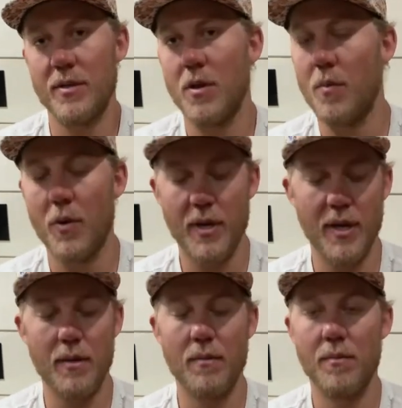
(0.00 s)

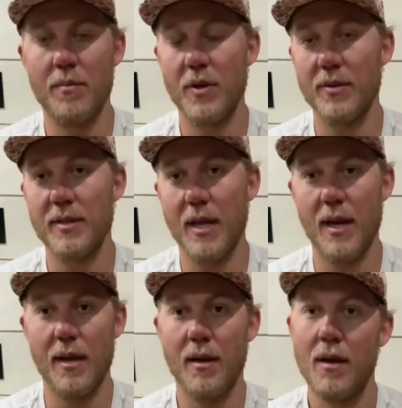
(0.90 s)
snowboarding boots, and